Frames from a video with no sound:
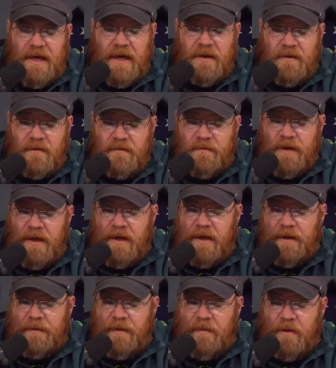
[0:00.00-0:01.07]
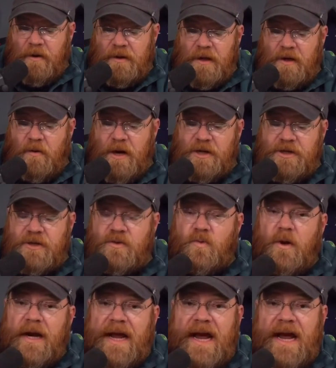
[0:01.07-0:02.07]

The other part of that equation is what